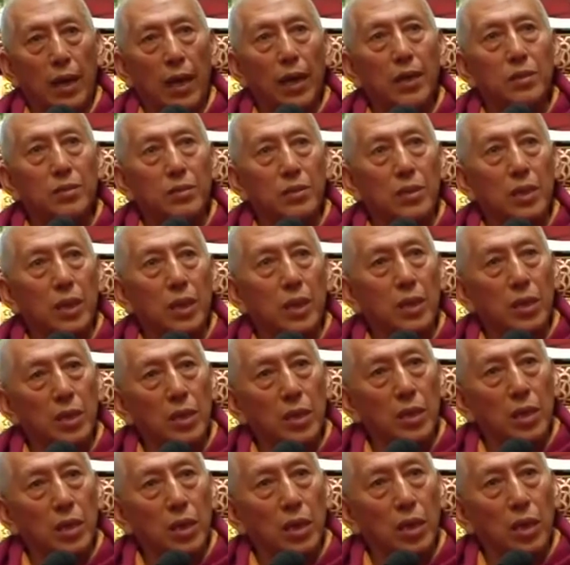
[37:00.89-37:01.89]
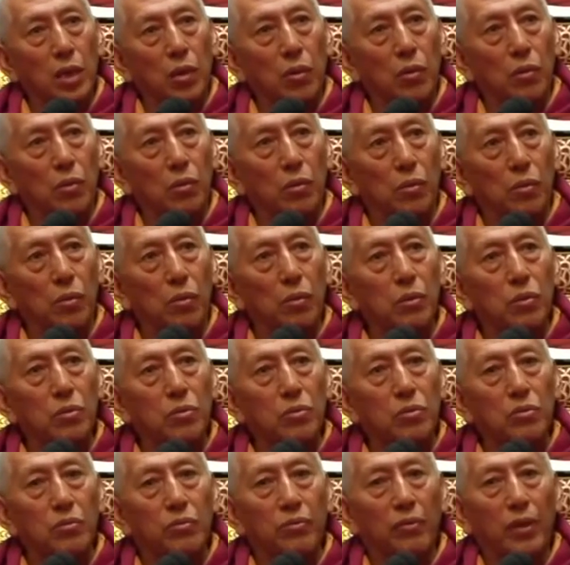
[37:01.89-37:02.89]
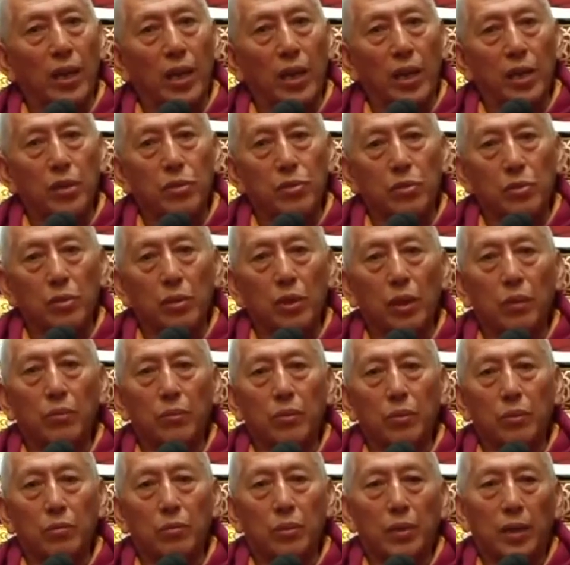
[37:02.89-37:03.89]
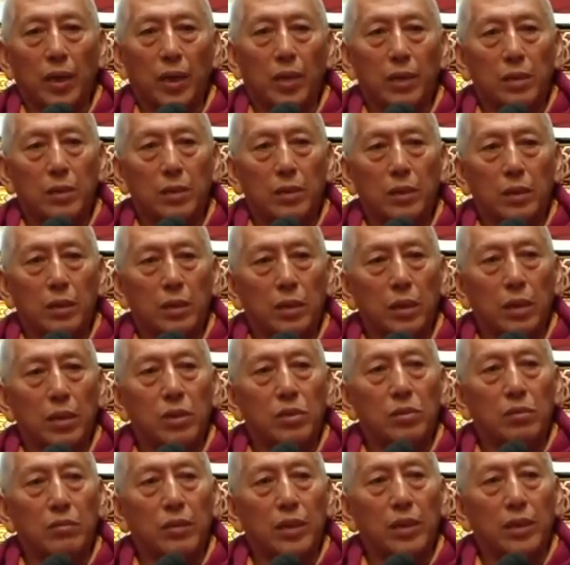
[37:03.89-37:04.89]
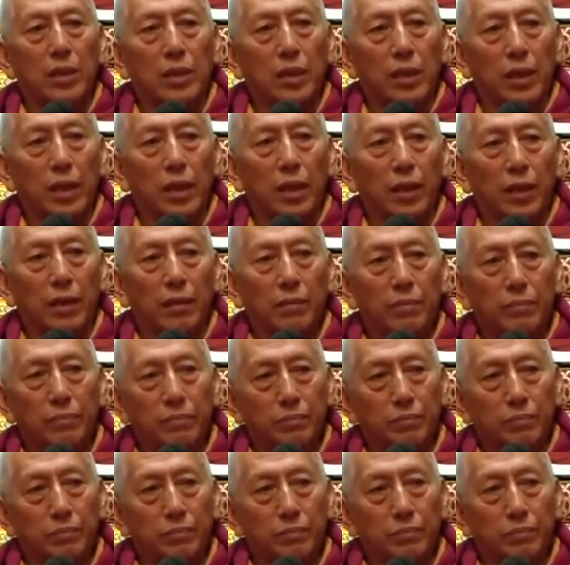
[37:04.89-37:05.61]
has a gross violation of human right is very clear.